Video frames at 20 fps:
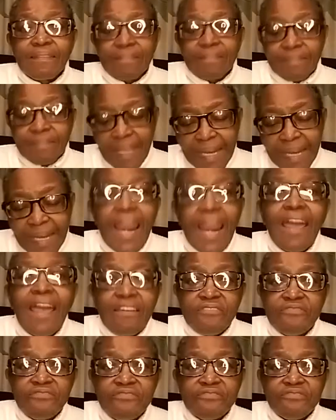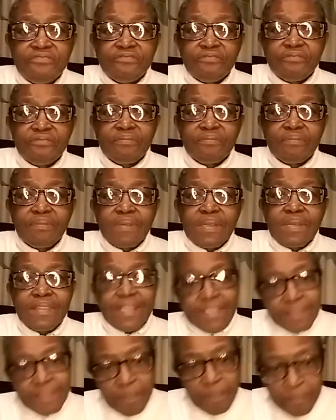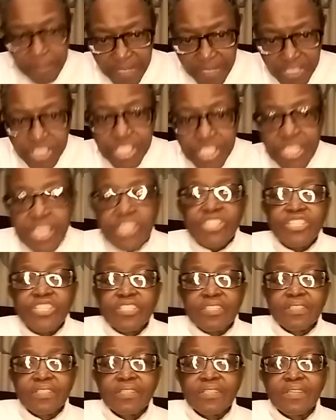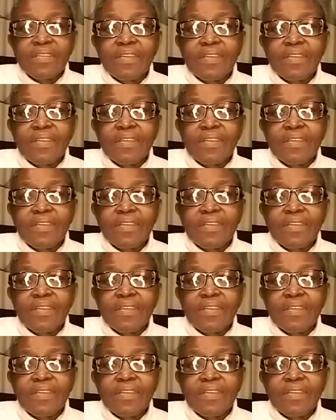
that love, that appreciation